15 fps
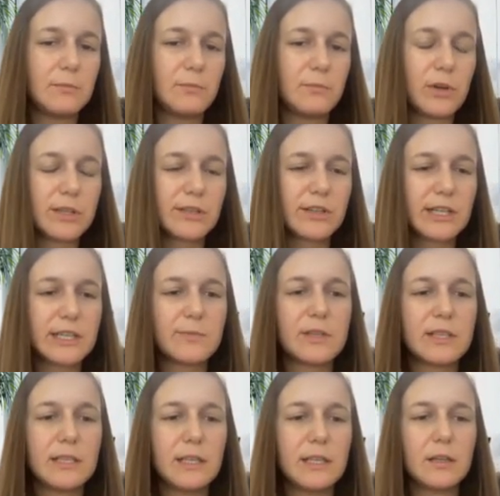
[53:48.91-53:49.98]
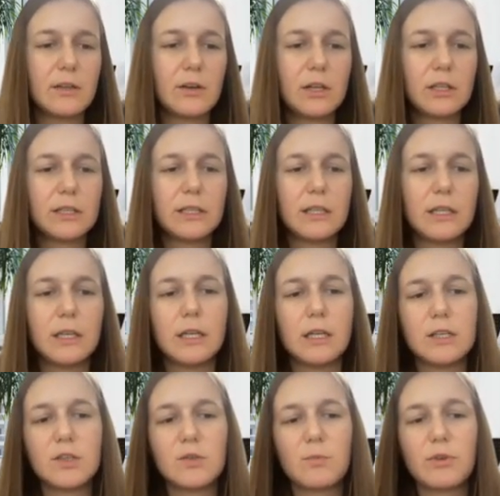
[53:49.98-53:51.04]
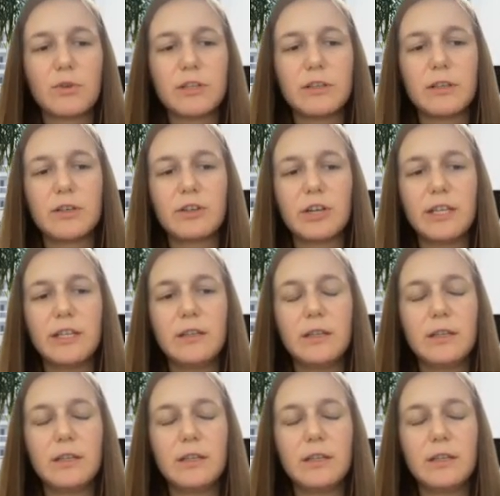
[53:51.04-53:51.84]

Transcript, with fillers: in Postgres, but still not uh, supported in, Crate,